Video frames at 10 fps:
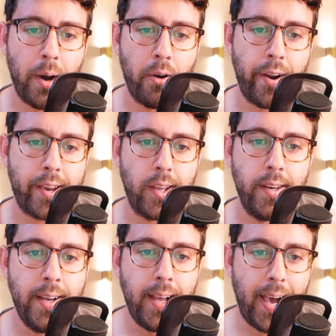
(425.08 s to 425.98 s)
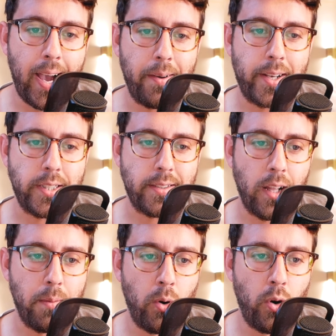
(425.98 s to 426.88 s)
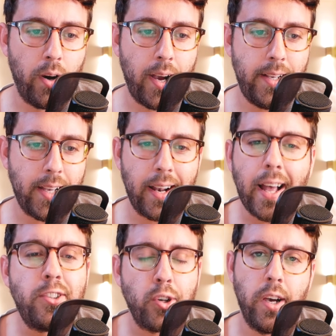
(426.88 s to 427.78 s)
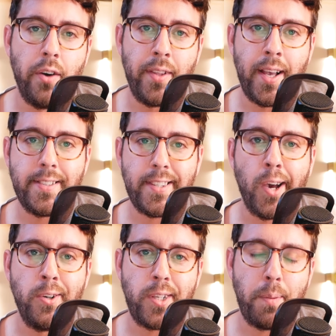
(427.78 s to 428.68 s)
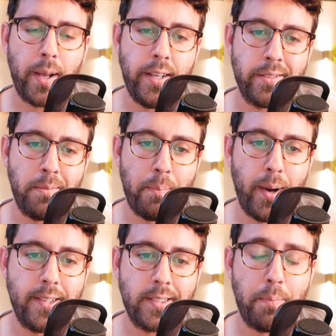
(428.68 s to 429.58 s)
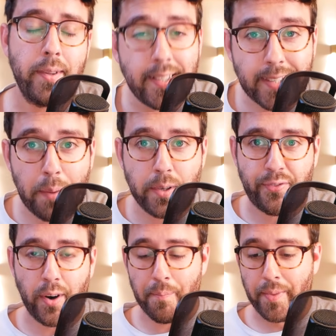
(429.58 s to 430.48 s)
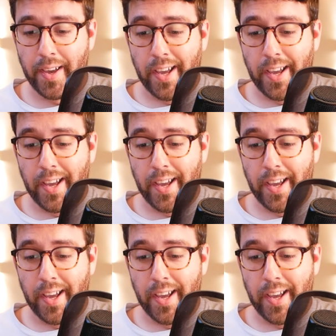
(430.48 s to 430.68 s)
now, I reckon, because uh, it's a lot more. Uh, I enjoy it over there. It's the OG place for me personally. But this game was fun.